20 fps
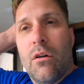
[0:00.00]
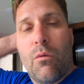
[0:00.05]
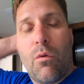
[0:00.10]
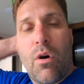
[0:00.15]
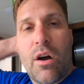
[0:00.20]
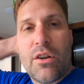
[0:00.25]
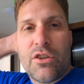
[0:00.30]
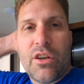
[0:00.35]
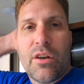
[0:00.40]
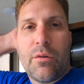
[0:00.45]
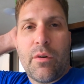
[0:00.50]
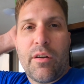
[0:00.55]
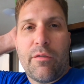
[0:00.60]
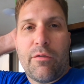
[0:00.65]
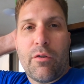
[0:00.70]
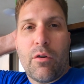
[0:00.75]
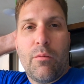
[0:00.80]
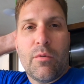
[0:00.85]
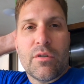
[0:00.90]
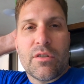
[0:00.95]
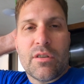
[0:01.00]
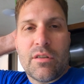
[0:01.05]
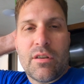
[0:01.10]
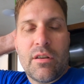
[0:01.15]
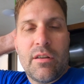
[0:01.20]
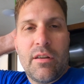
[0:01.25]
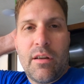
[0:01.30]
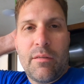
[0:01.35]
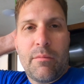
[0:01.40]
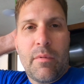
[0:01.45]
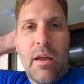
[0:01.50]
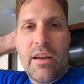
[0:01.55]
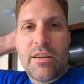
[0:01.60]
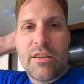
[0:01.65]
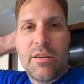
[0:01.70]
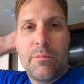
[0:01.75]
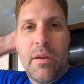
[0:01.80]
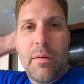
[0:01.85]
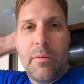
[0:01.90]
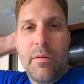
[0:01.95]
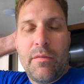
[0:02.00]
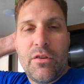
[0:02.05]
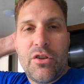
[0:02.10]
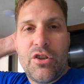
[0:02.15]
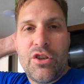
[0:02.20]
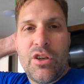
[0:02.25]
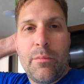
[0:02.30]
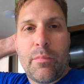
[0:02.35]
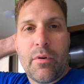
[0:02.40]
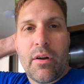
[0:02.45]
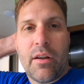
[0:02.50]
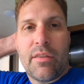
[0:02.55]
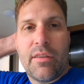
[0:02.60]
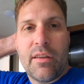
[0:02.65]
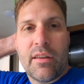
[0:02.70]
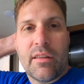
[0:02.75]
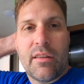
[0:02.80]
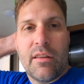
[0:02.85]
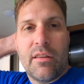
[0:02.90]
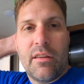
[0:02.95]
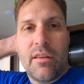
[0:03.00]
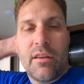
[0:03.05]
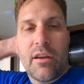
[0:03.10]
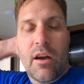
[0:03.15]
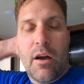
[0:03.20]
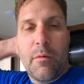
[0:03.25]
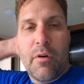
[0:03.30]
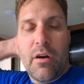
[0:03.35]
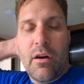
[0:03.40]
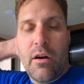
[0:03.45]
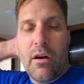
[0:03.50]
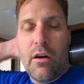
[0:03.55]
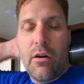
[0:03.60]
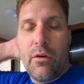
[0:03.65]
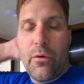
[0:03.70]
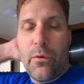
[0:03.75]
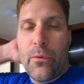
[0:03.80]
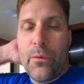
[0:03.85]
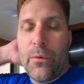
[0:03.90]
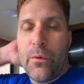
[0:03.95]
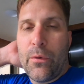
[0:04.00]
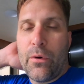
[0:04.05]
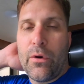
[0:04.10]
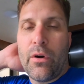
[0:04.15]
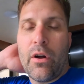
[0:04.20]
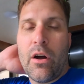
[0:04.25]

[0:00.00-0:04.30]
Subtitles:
watt generator for almost, actually maybe even cheaper, I think, than the Yamaha or